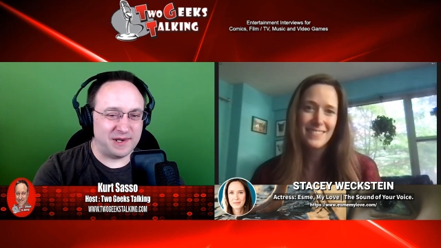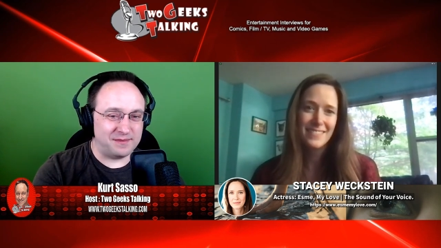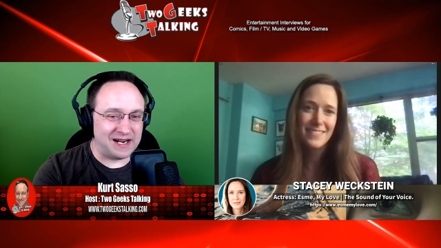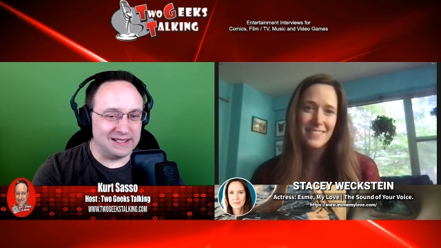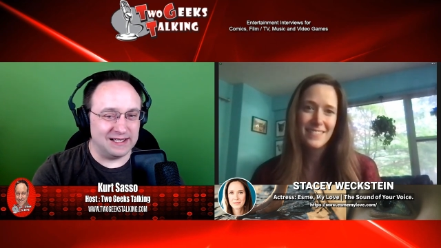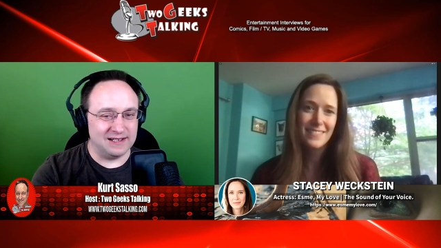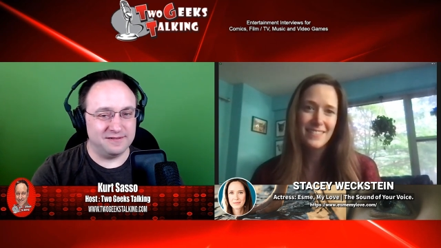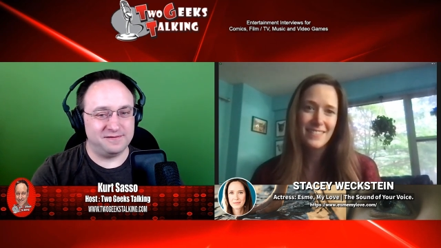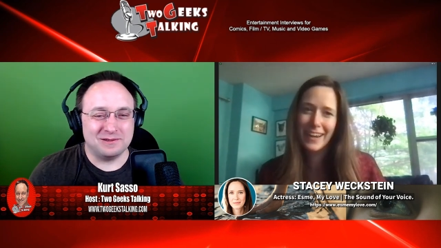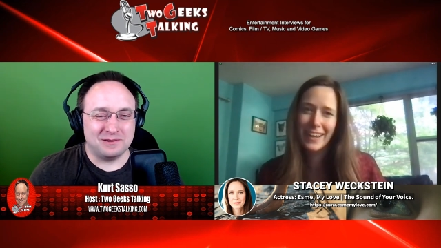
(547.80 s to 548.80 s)
Speaker 1: My Love,
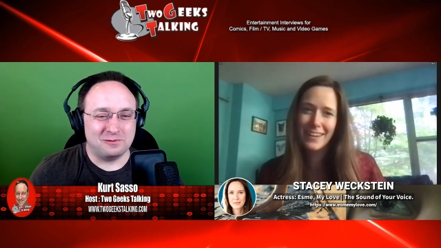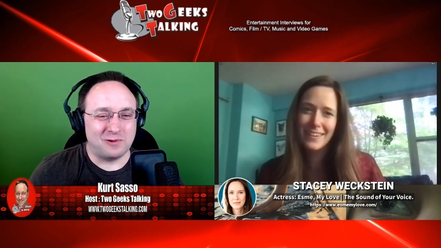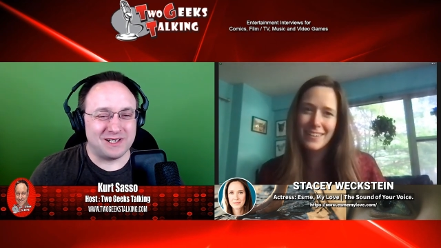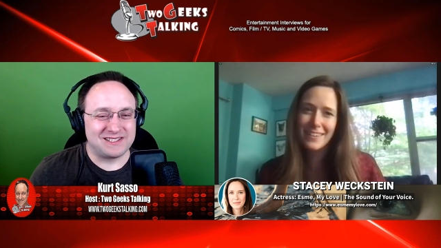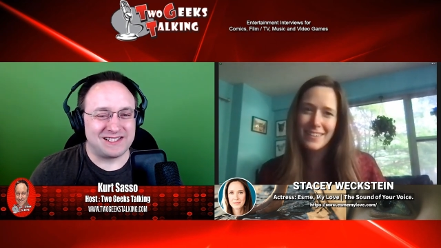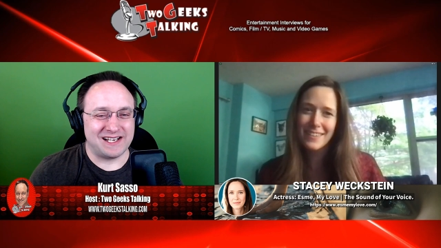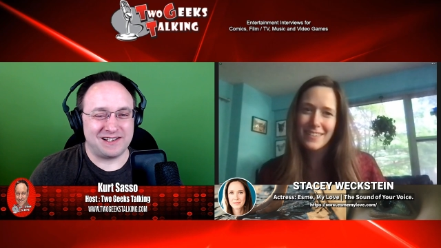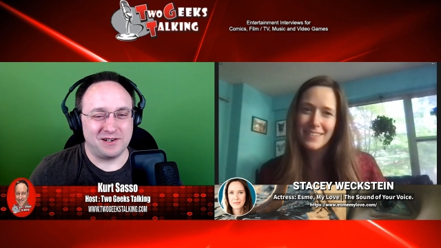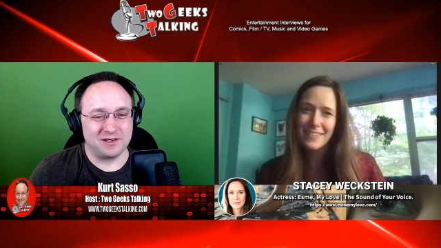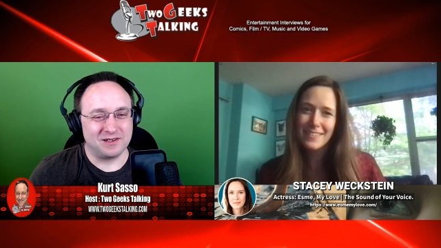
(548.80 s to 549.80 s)
what set
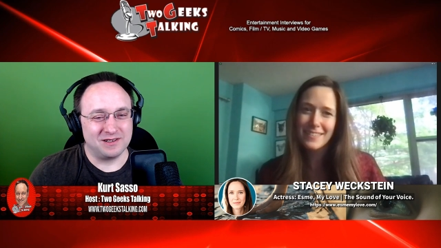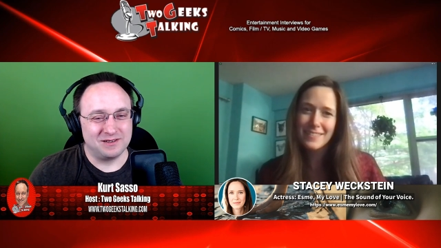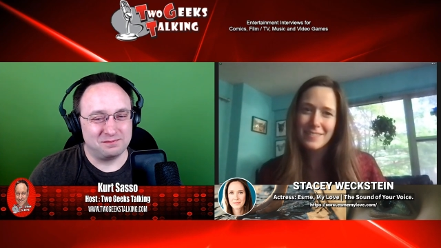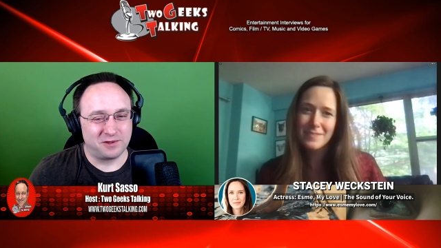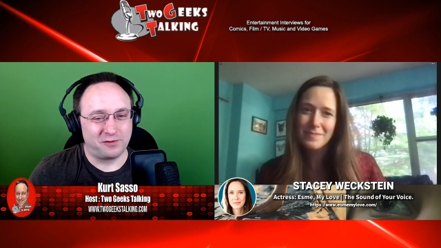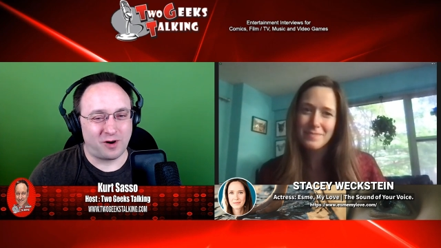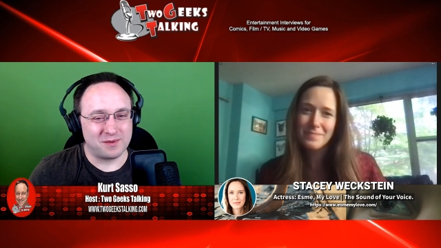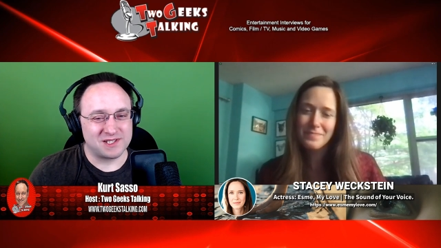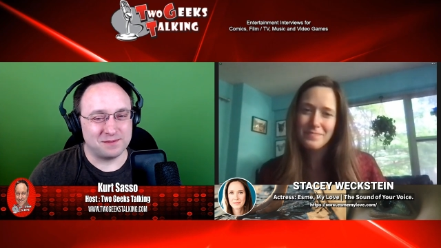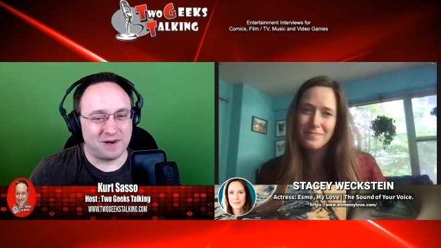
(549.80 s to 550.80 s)
your
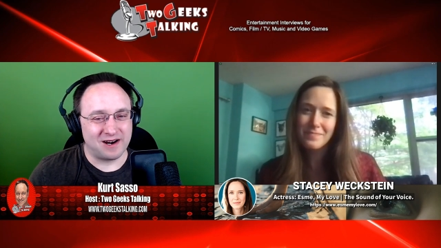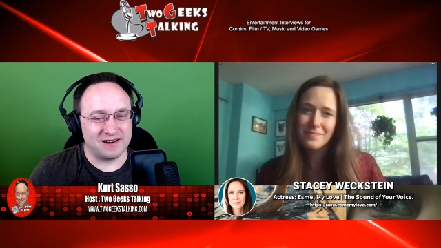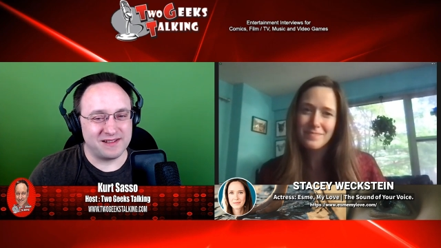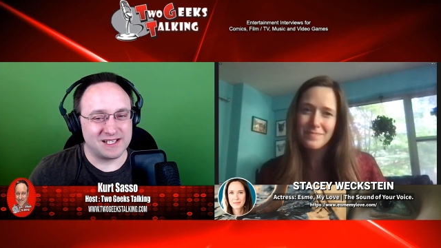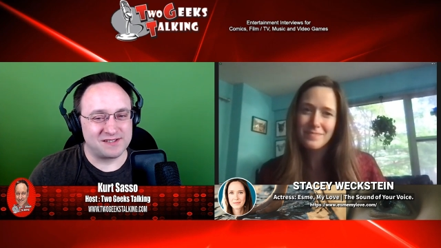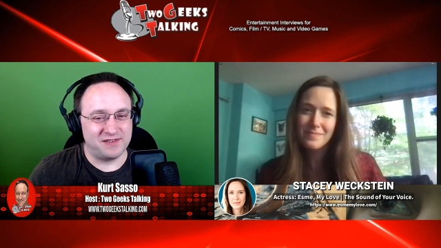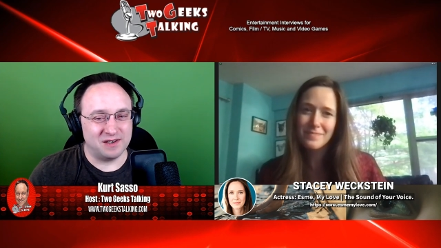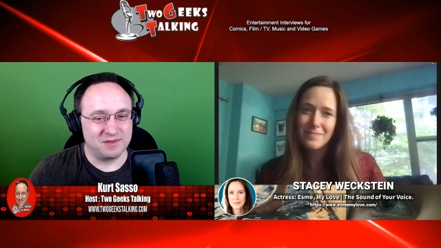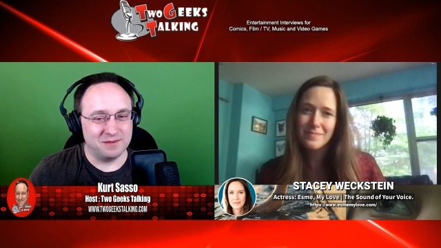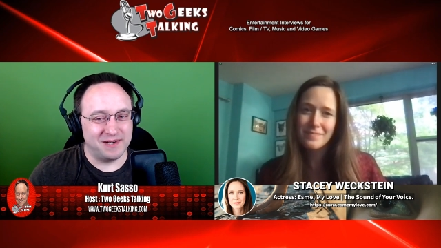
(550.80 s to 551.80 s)
performance apart in this film
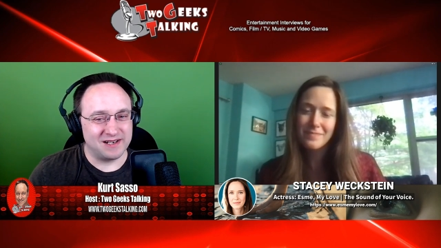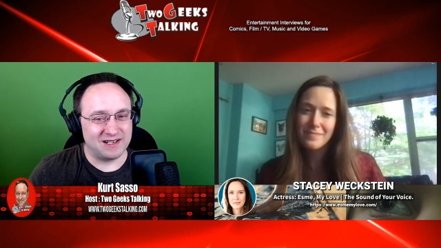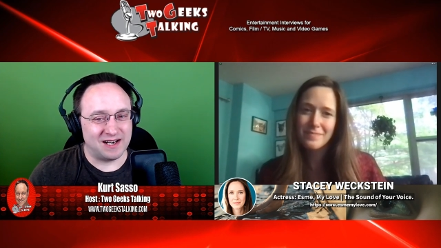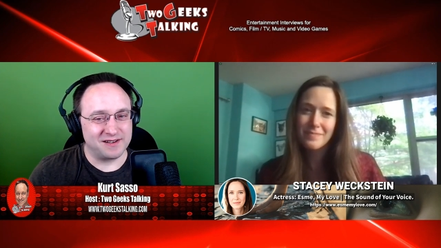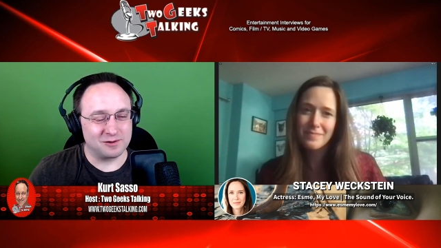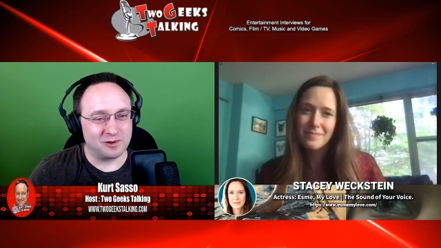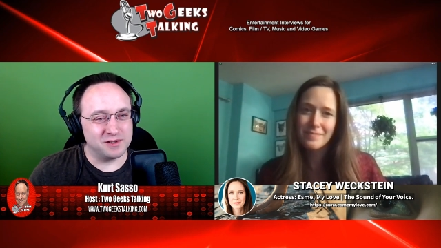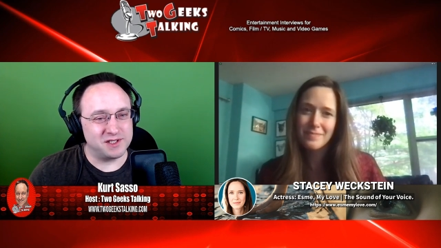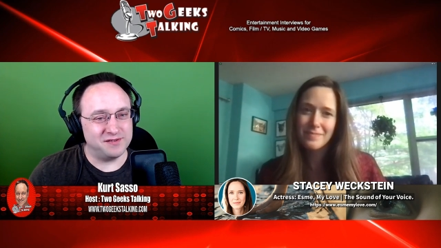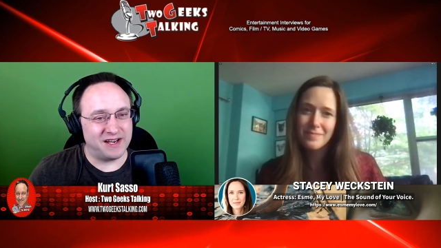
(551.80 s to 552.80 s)
compared to other
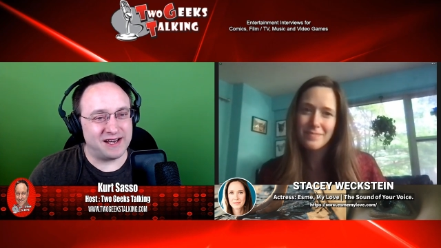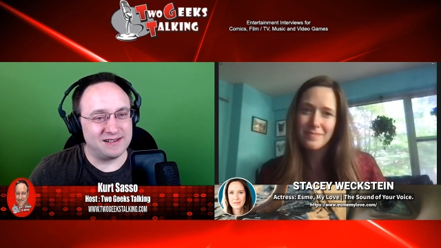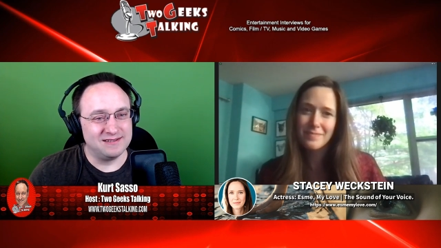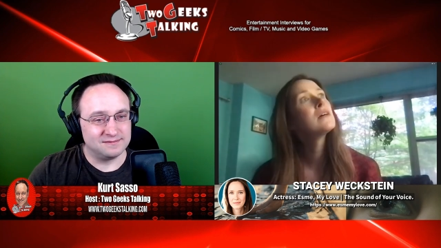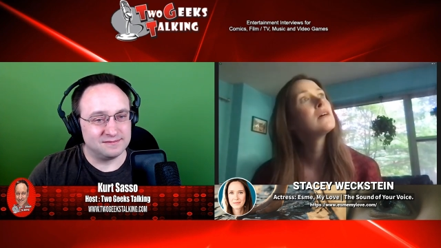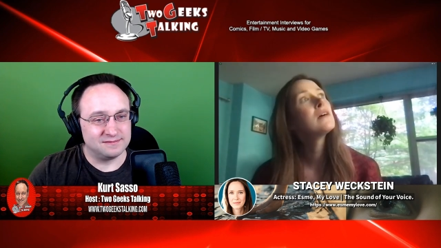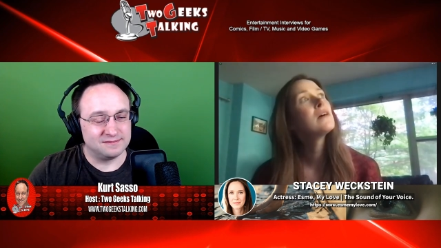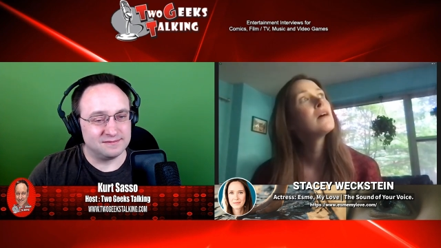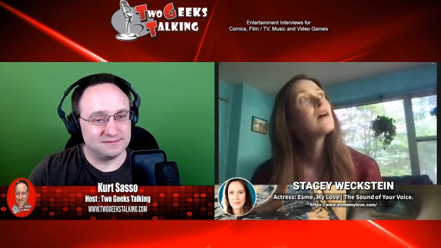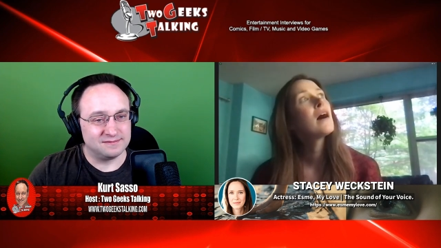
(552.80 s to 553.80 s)
roles you've had?
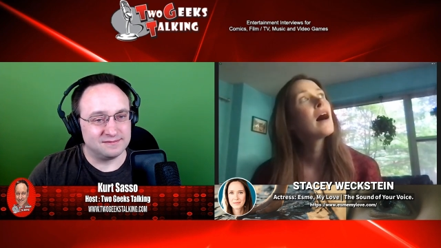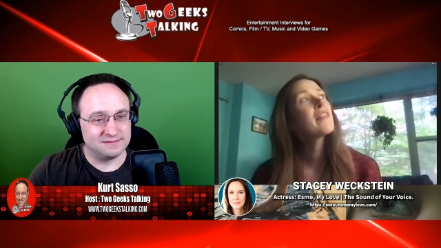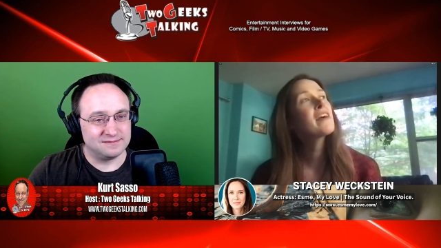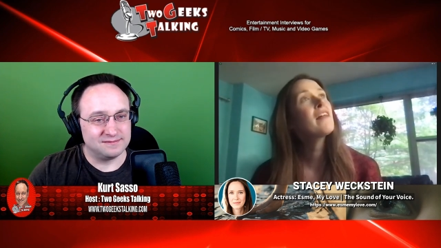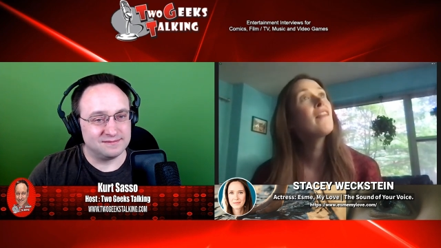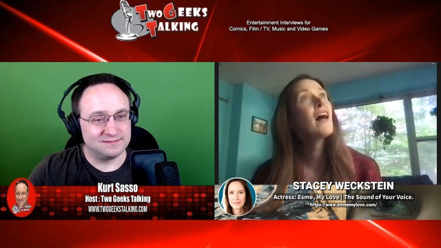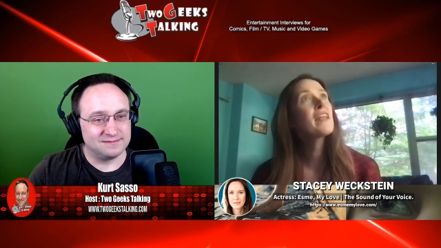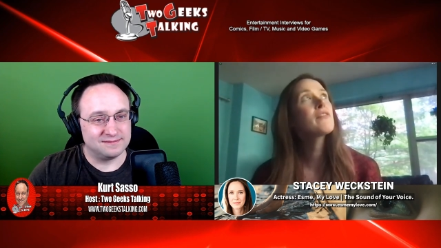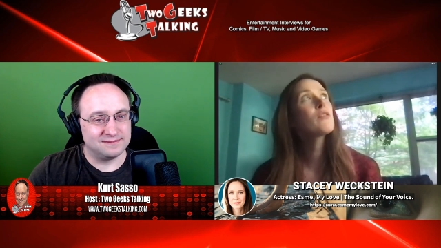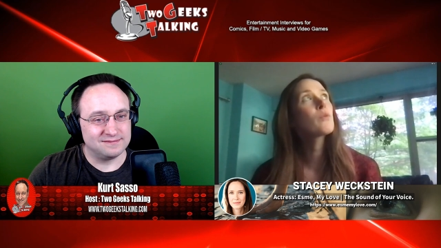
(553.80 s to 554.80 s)
Speaker 2: I think a lot
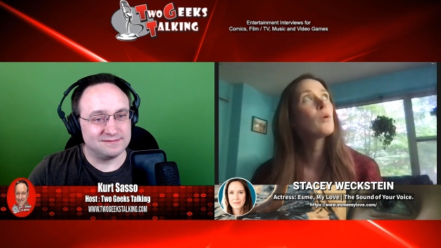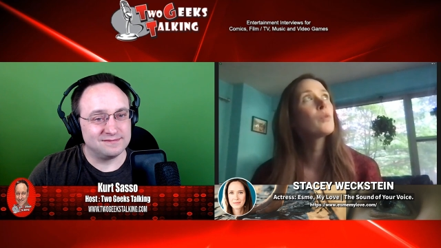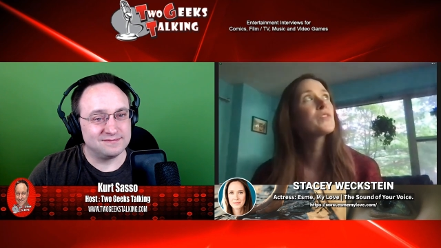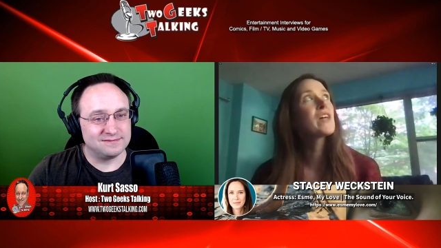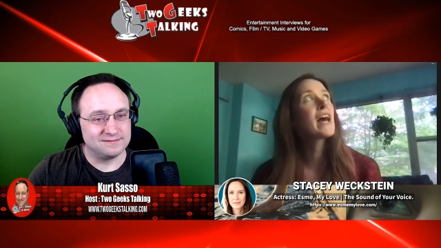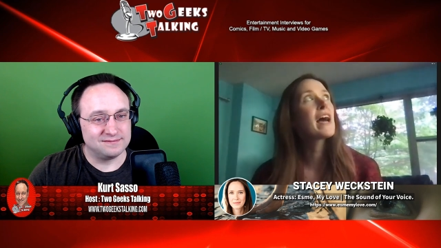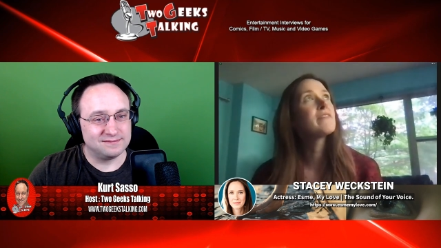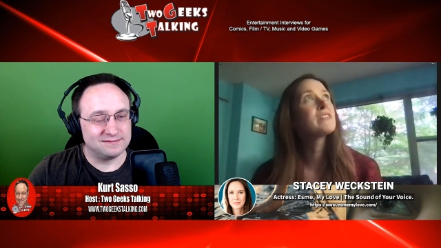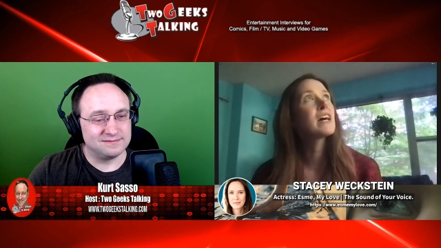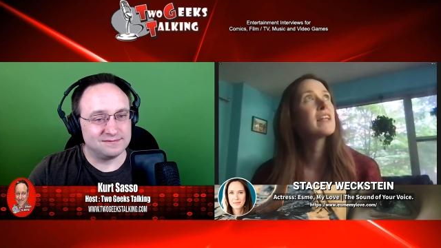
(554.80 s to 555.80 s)
of the roles that I've
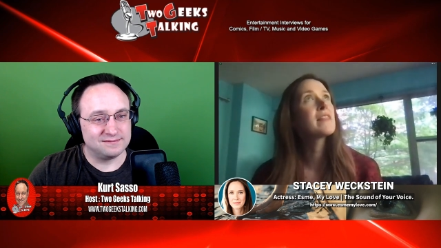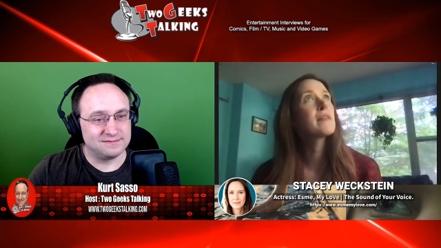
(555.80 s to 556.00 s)
done in the